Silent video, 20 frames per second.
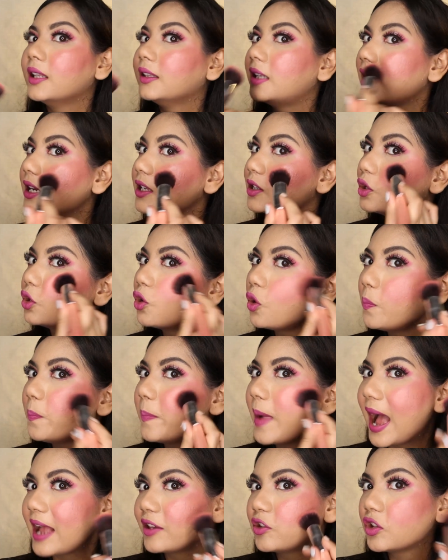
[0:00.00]
There is no
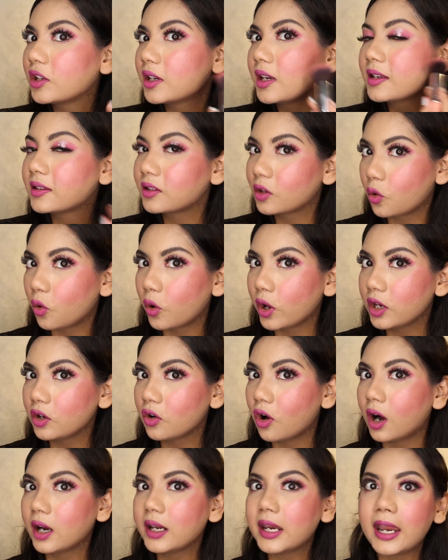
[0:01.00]
patchiness
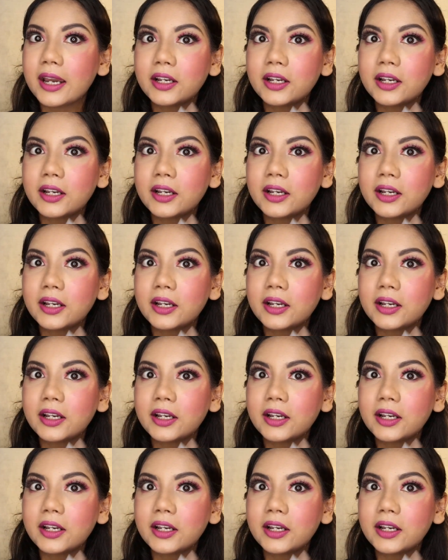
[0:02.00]
going on.